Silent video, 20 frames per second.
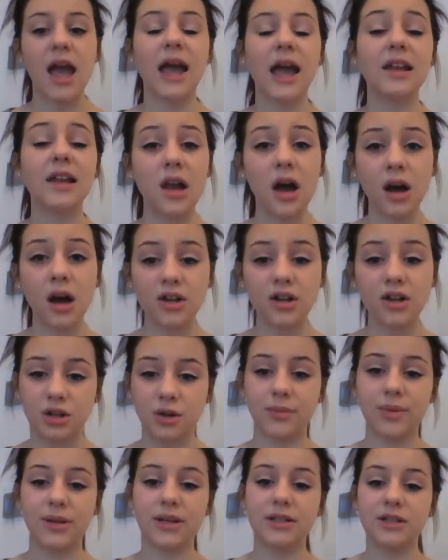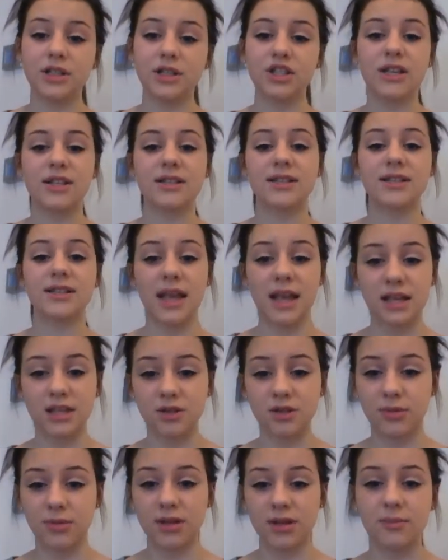A large company such as
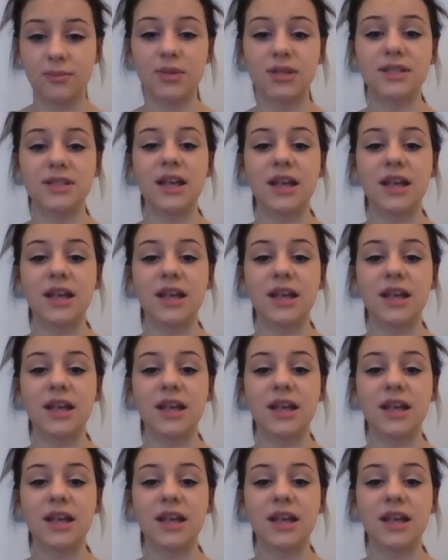Sainsbury's must